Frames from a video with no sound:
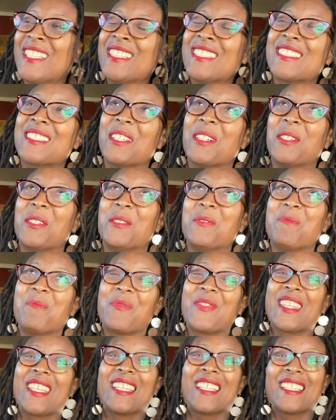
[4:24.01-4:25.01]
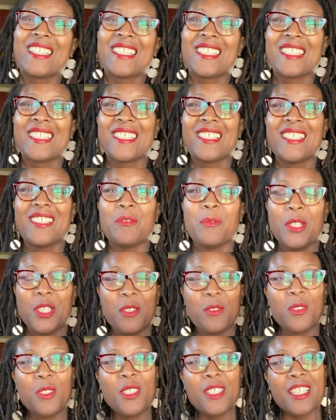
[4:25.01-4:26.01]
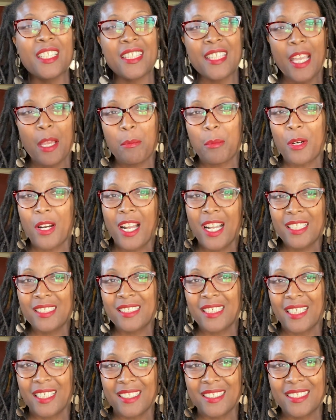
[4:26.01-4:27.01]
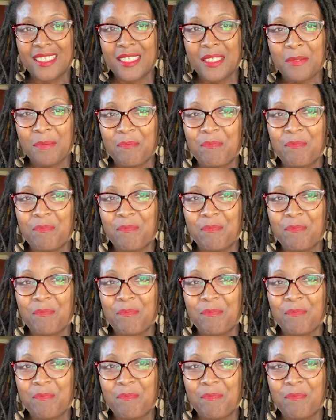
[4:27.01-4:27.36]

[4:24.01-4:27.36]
So when you look at that process,